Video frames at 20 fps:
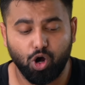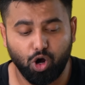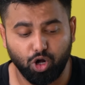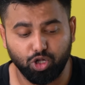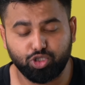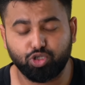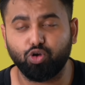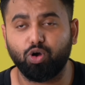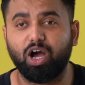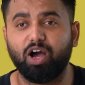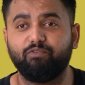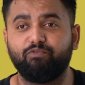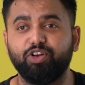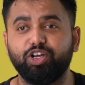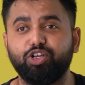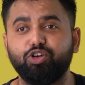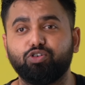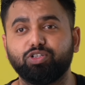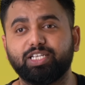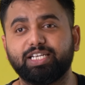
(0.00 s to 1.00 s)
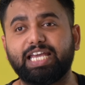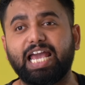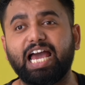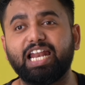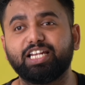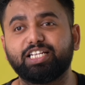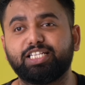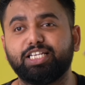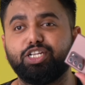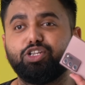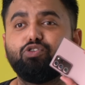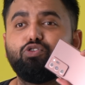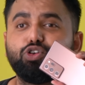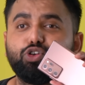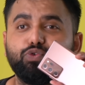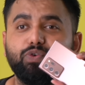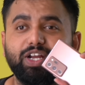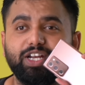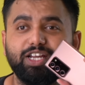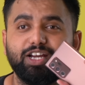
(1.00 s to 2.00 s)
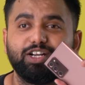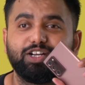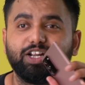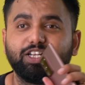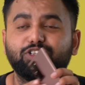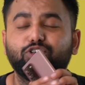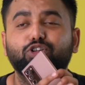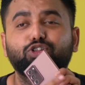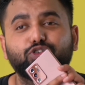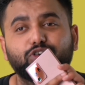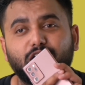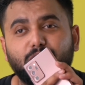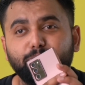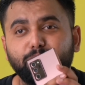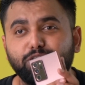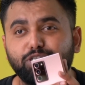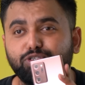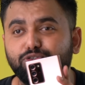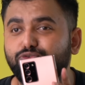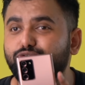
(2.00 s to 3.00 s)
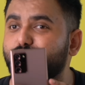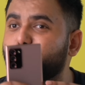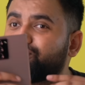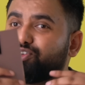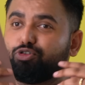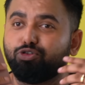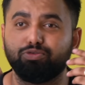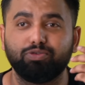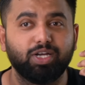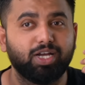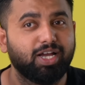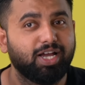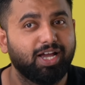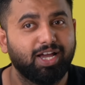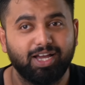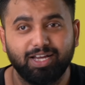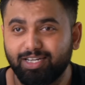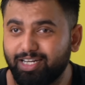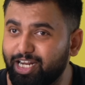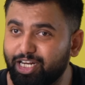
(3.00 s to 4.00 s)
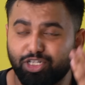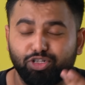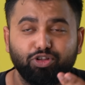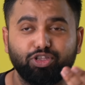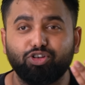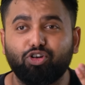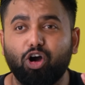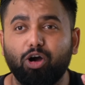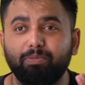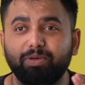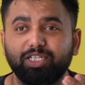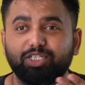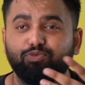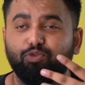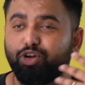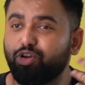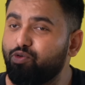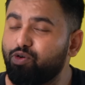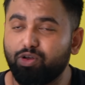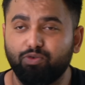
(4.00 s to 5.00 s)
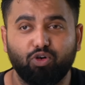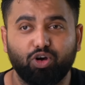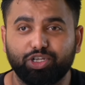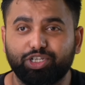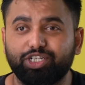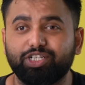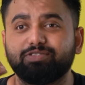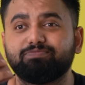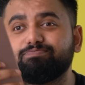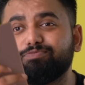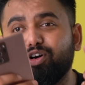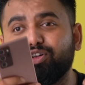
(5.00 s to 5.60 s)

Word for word: Also, our video on the Galaxy Note 20 Ultra is also coming soon, so let us know in the comments what you want to watch.